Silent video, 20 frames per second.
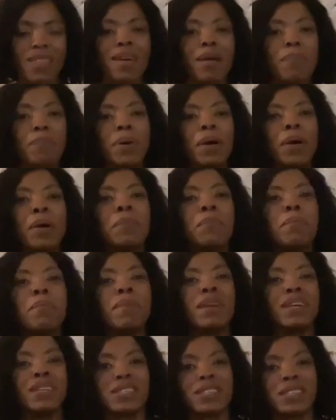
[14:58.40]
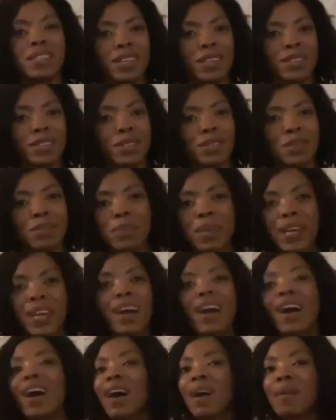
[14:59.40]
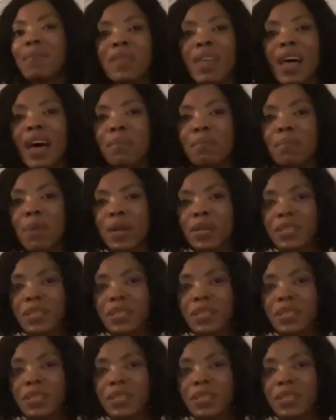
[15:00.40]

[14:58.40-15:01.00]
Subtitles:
the permission to become that